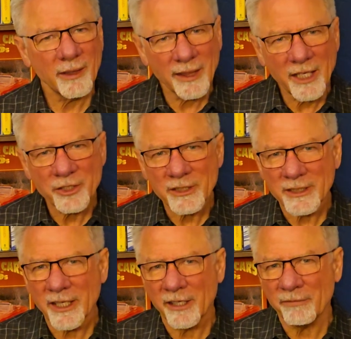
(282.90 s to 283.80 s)

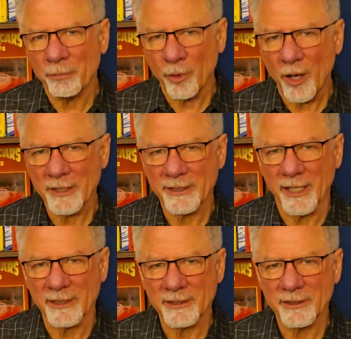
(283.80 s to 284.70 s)
legislative
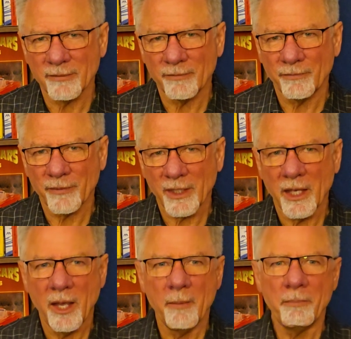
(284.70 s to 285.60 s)
process.
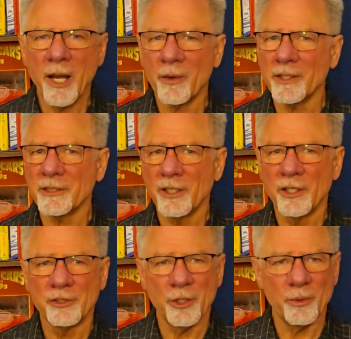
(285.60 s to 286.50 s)
Parents
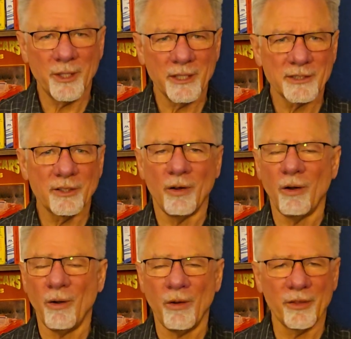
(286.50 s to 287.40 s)
do this
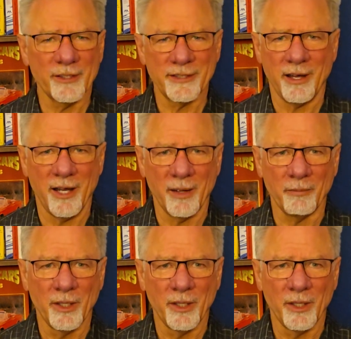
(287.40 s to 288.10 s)
all the time